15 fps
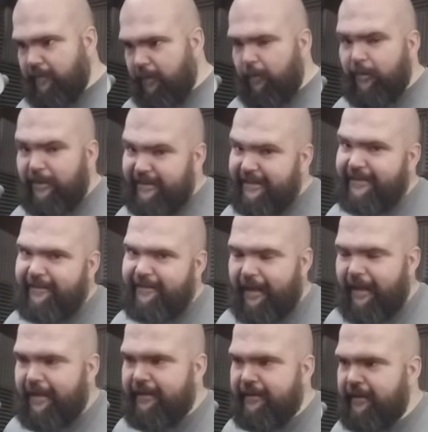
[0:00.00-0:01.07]
Which is a
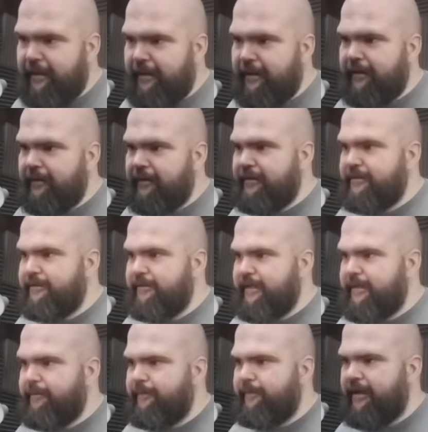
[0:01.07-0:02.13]
lot, because you
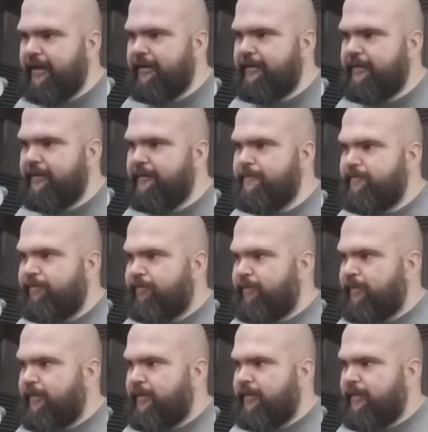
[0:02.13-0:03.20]
keep in mind
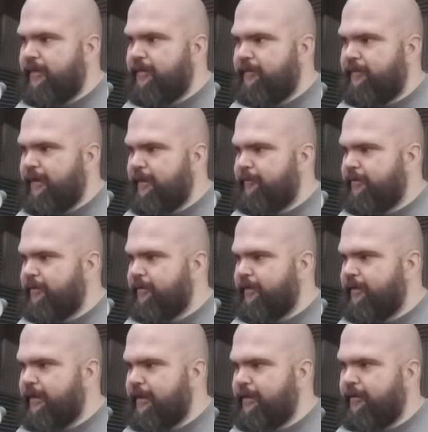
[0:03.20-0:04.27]
this little hammer
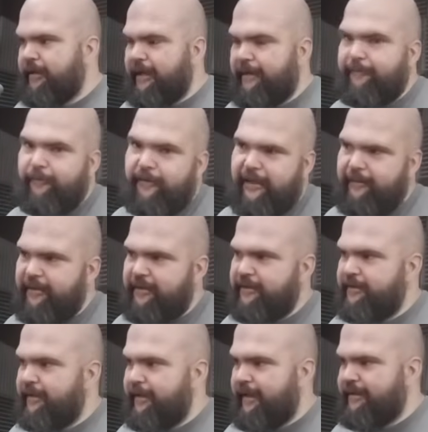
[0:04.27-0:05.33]
has only got 4 damage.
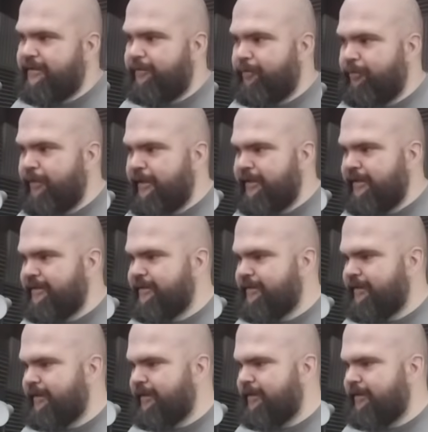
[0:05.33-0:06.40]
And that's a pretty
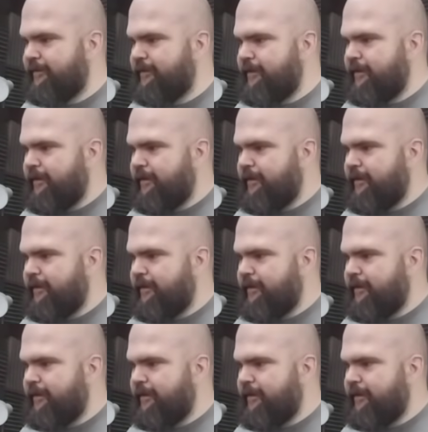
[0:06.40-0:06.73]
decent thing.